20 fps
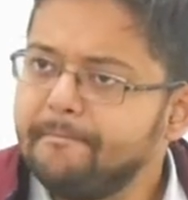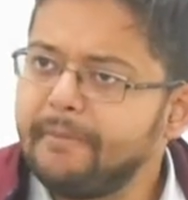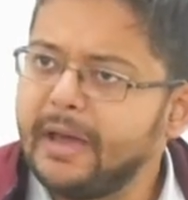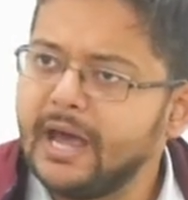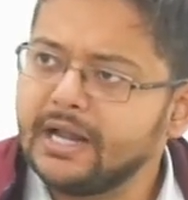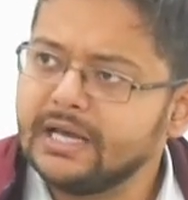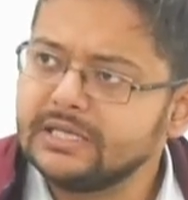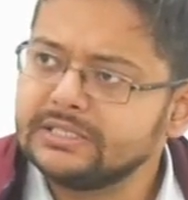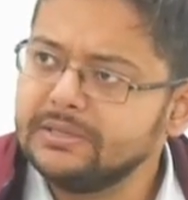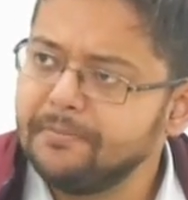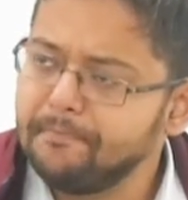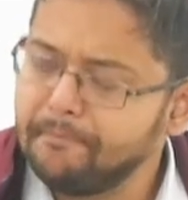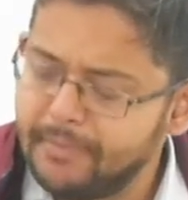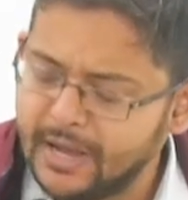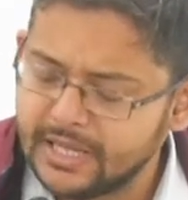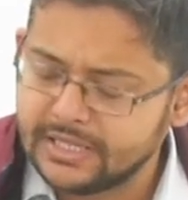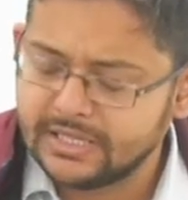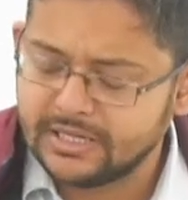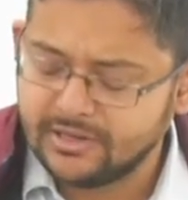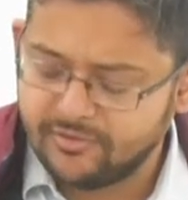
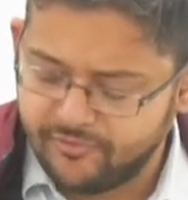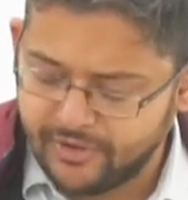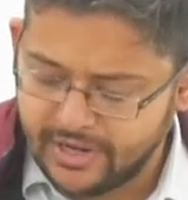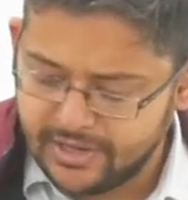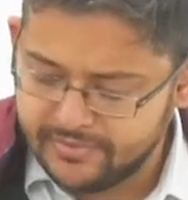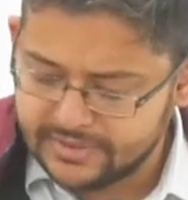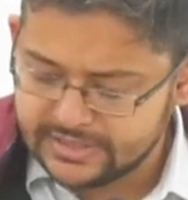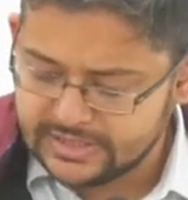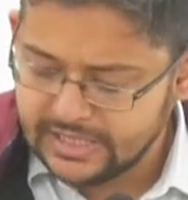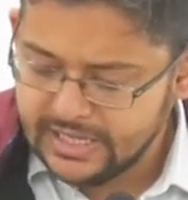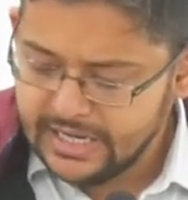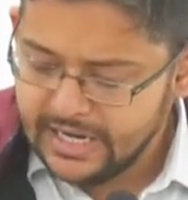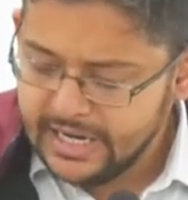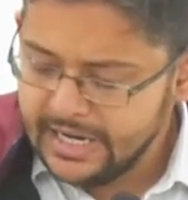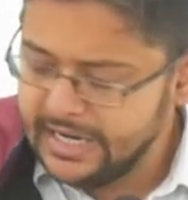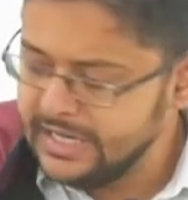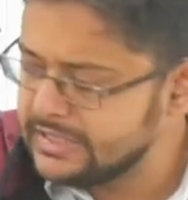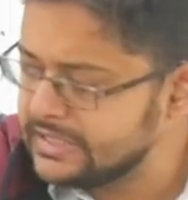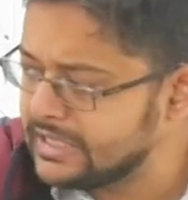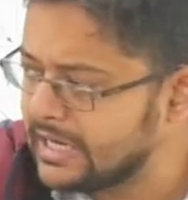Parasympathetic fibers.
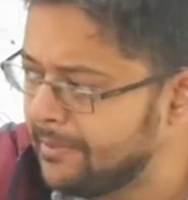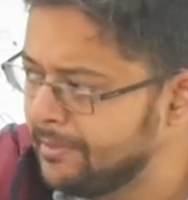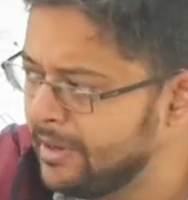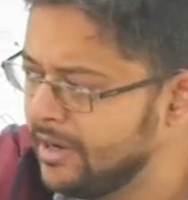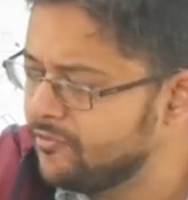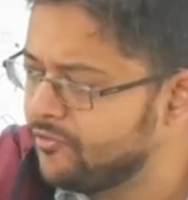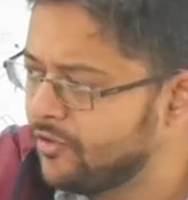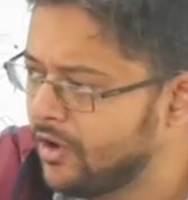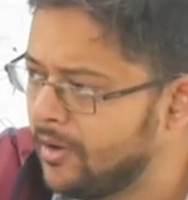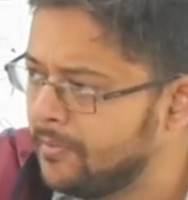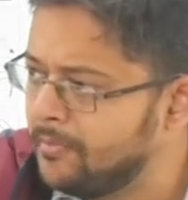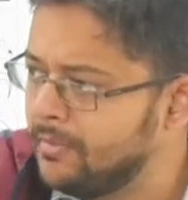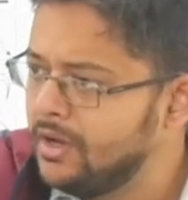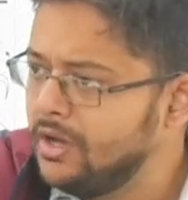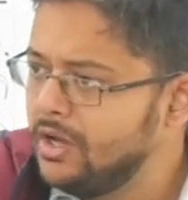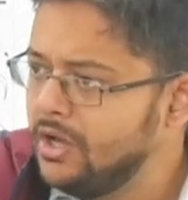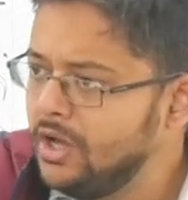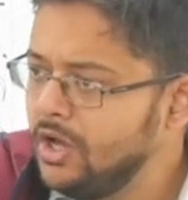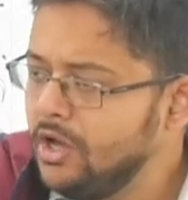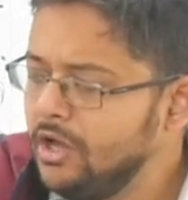It is coming from
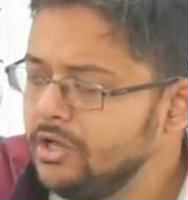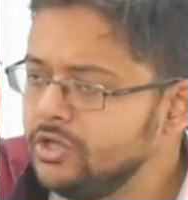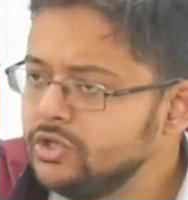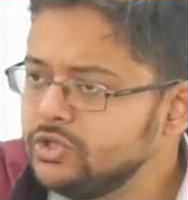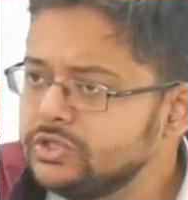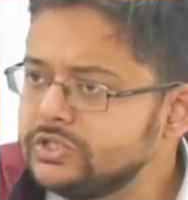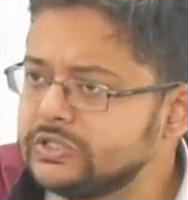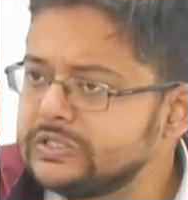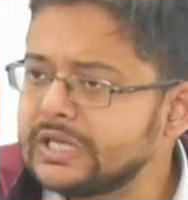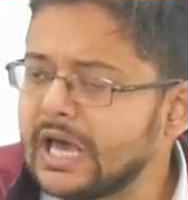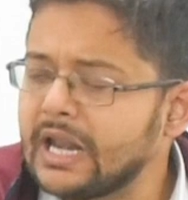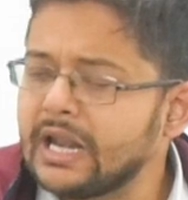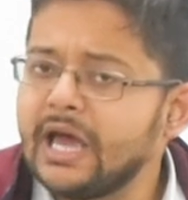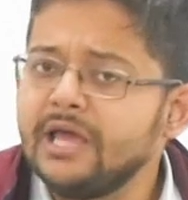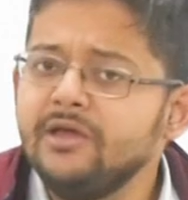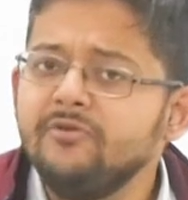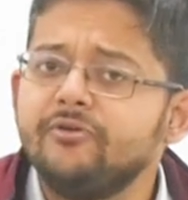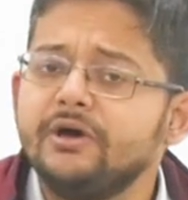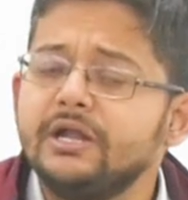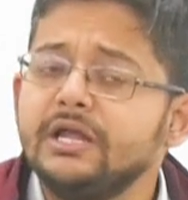
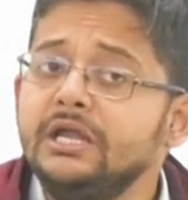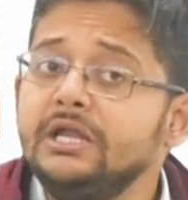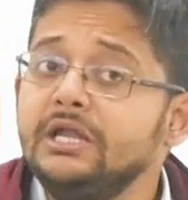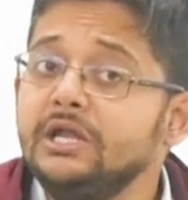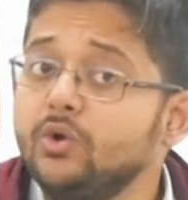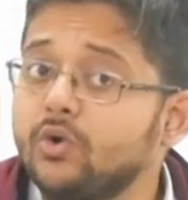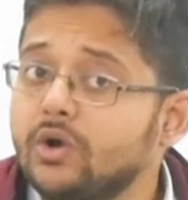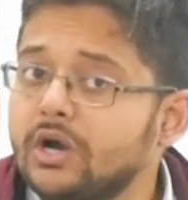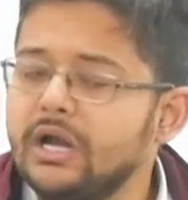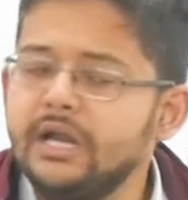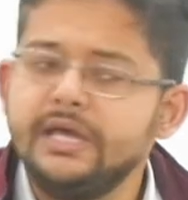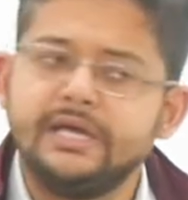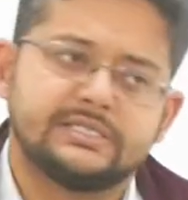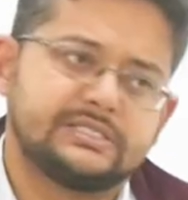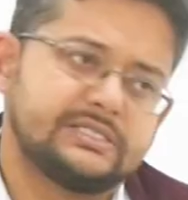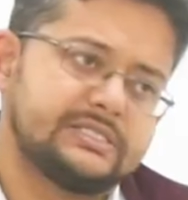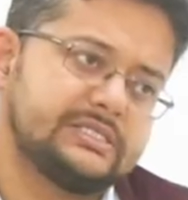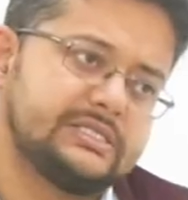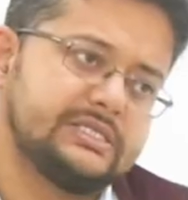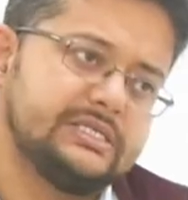salivary nucleus.